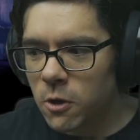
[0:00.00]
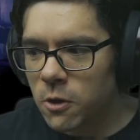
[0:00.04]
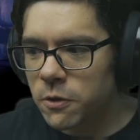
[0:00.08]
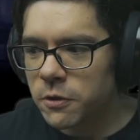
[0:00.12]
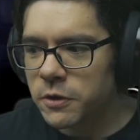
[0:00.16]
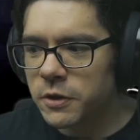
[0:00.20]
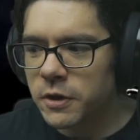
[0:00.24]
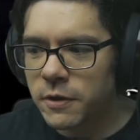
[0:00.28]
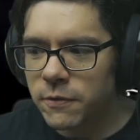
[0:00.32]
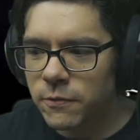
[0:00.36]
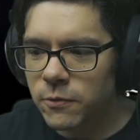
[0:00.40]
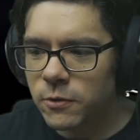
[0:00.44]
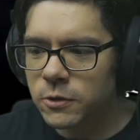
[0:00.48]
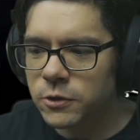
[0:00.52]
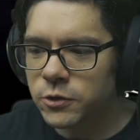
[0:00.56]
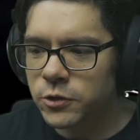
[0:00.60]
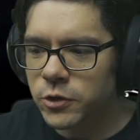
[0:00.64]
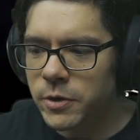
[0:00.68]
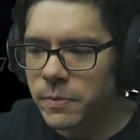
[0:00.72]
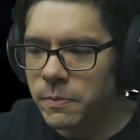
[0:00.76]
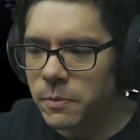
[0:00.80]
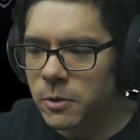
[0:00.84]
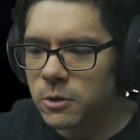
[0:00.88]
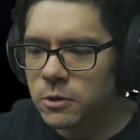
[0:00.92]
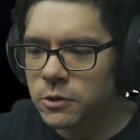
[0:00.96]
the different
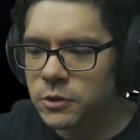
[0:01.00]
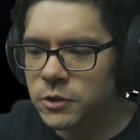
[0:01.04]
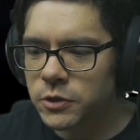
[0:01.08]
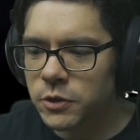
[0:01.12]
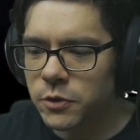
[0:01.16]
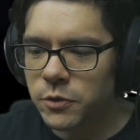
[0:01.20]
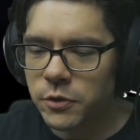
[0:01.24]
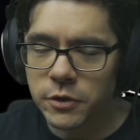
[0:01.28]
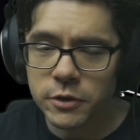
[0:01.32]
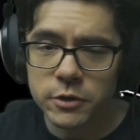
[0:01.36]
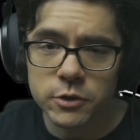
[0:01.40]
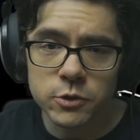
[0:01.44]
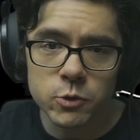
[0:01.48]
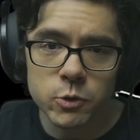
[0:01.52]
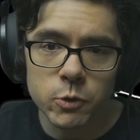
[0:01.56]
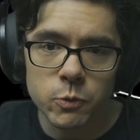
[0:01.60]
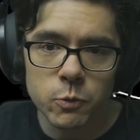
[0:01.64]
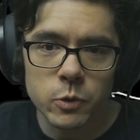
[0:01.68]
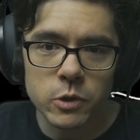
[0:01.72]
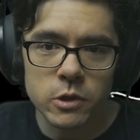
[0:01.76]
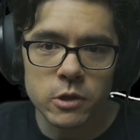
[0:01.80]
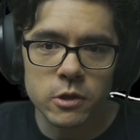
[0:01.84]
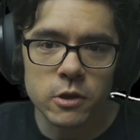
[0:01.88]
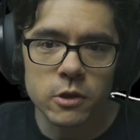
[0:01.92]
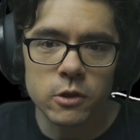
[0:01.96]
dreamers, so you can do it
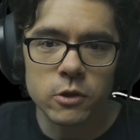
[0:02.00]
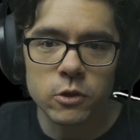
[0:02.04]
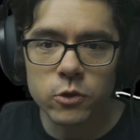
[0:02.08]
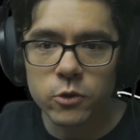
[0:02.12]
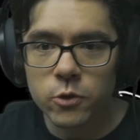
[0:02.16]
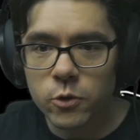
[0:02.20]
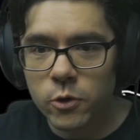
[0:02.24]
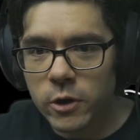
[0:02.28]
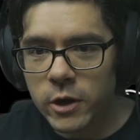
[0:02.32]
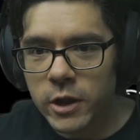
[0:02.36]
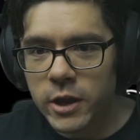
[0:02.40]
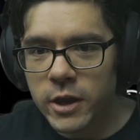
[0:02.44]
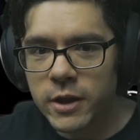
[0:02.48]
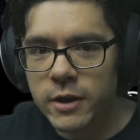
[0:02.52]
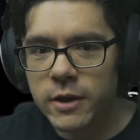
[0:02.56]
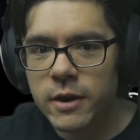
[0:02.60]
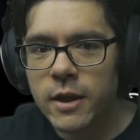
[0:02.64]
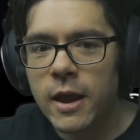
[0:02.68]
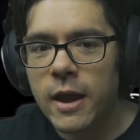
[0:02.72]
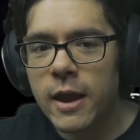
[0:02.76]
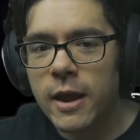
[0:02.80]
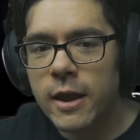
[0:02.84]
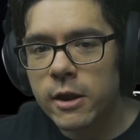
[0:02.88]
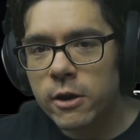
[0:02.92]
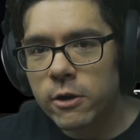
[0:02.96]
with Lurien,
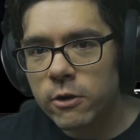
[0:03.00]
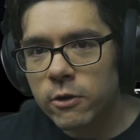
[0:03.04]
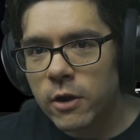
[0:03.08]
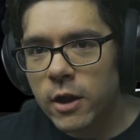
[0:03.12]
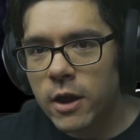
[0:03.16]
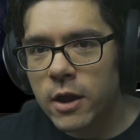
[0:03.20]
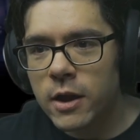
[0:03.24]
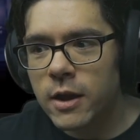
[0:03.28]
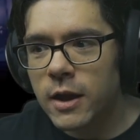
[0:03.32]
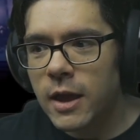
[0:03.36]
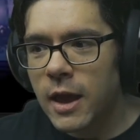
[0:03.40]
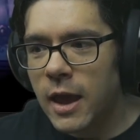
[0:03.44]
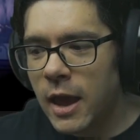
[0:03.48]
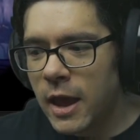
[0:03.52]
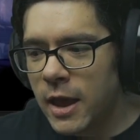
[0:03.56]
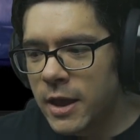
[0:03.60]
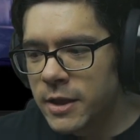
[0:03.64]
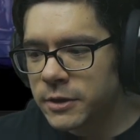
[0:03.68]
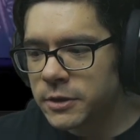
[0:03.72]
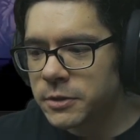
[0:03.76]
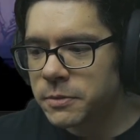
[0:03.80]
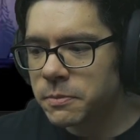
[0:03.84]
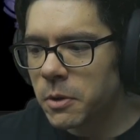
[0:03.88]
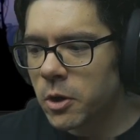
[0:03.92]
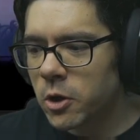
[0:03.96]
Hera,
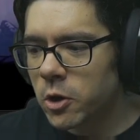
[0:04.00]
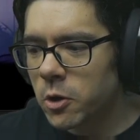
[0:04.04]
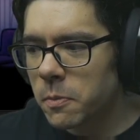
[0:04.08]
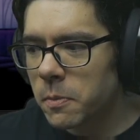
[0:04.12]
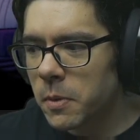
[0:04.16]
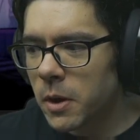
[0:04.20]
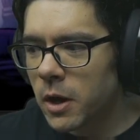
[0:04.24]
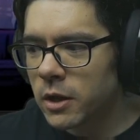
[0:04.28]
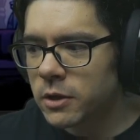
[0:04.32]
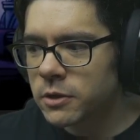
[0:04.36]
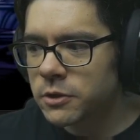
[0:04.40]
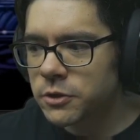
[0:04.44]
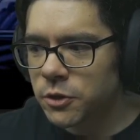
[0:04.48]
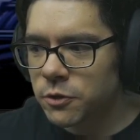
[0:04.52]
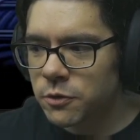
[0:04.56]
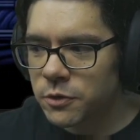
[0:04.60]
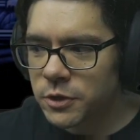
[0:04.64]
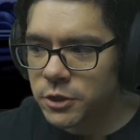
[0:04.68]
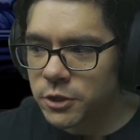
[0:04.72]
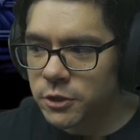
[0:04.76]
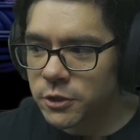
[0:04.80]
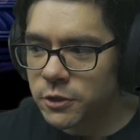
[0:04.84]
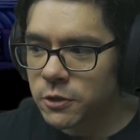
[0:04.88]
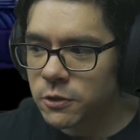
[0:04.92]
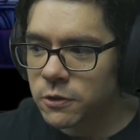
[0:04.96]
and Monomon. So
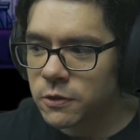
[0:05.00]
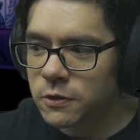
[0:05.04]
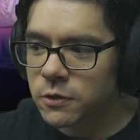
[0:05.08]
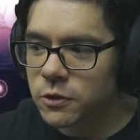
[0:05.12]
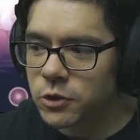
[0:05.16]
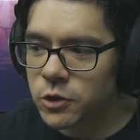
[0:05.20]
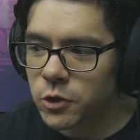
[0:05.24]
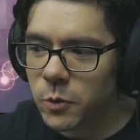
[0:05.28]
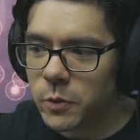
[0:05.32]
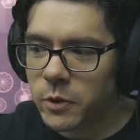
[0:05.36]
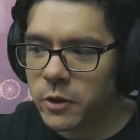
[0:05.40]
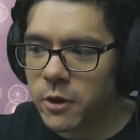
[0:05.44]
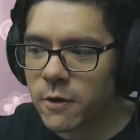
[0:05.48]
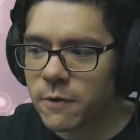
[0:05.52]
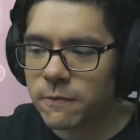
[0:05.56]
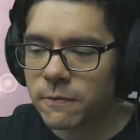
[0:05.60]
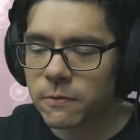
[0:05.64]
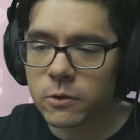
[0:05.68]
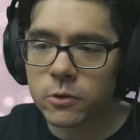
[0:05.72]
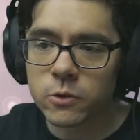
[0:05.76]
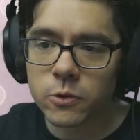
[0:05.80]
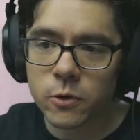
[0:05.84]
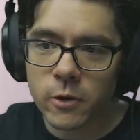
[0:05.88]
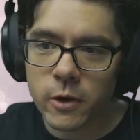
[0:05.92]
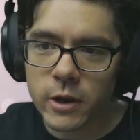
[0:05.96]
this is showing
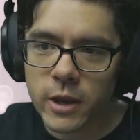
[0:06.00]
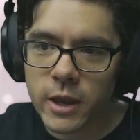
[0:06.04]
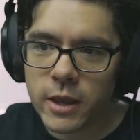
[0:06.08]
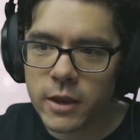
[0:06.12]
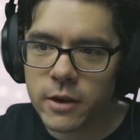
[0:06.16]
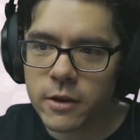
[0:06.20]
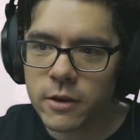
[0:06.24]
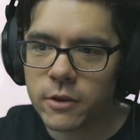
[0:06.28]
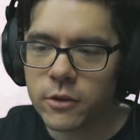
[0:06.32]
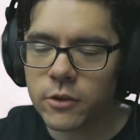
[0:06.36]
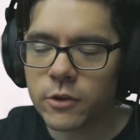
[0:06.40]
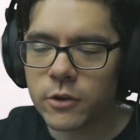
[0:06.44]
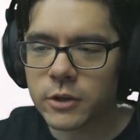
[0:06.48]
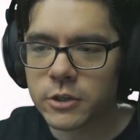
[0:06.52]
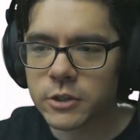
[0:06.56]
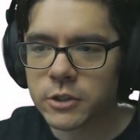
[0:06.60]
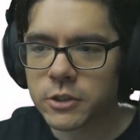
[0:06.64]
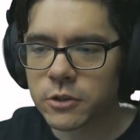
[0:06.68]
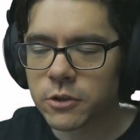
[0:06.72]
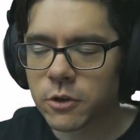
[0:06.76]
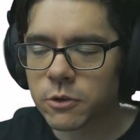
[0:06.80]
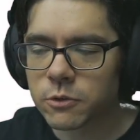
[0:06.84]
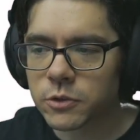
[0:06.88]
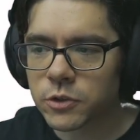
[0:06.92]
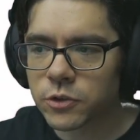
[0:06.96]
off Lurien. You can
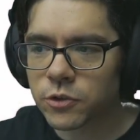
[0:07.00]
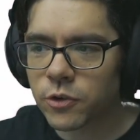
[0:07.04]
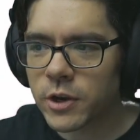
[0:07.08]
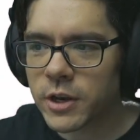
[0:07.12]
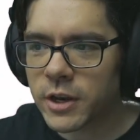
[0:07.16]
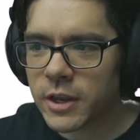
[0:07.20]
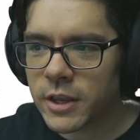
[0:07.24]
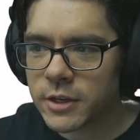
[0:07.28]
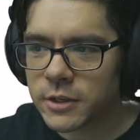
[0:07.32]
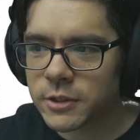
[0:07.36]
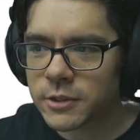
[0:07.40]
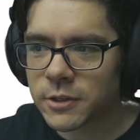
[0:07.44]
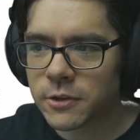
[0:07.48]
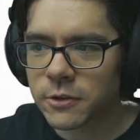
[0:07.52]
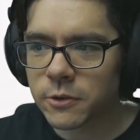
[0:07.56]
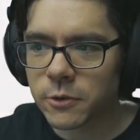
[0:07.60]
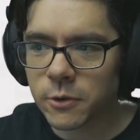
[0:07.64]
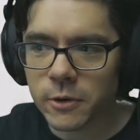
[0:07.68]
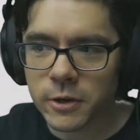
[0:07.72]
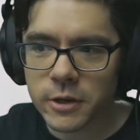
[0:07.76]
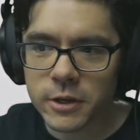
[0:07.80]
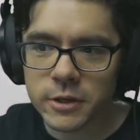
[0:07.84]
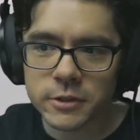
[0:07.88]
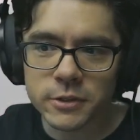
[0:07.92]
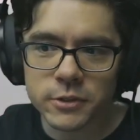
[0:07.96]
just go straight into
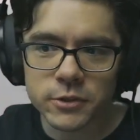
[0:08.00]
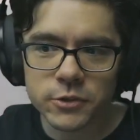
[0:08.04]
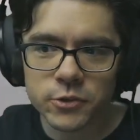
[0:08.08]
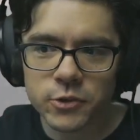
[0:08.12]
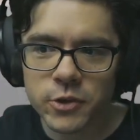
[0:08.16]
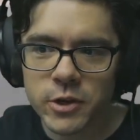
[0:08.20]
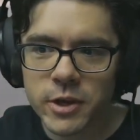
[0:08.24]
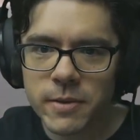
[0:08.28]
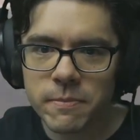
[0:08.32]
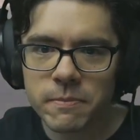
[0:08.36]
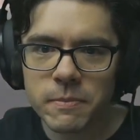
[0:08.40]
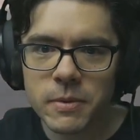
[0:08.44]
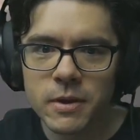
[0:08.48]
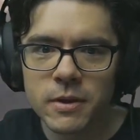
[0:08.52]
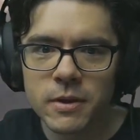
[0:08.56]
Lurien's dream,